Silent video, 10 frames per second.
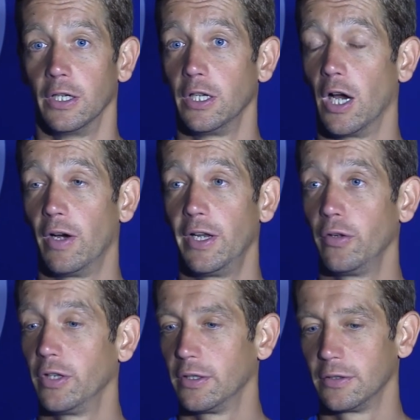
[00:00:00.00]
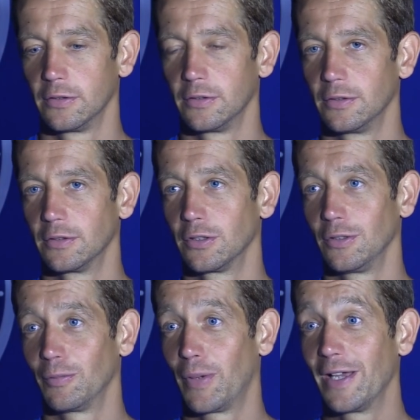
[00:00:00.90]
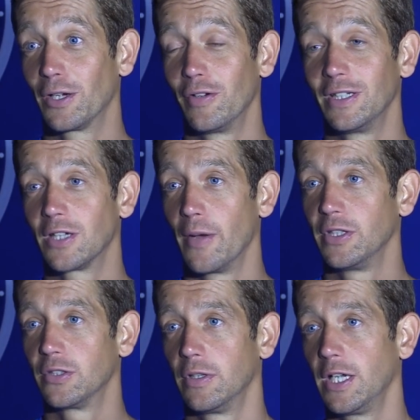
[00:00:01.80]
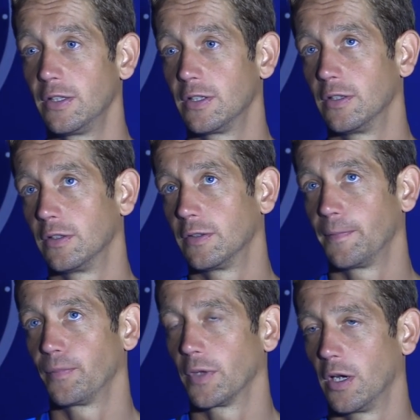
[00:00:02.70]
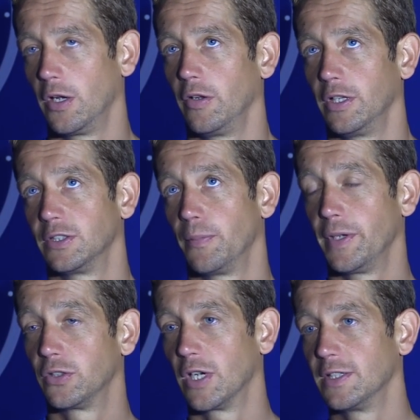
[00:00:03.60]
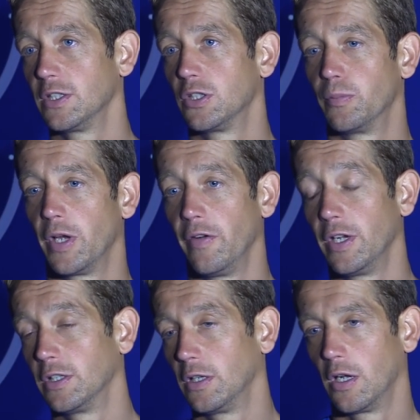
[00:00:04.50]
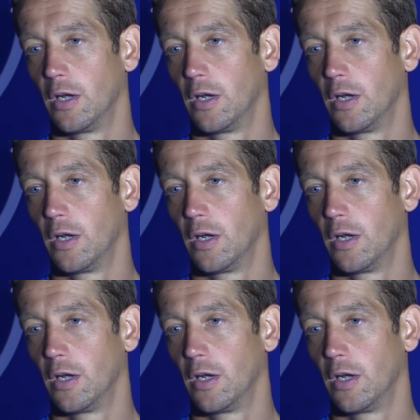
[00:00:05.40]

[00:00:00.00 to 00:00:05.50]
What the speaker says: you know, I know that playing career is coming to an end, and I know that it's a big transition period, and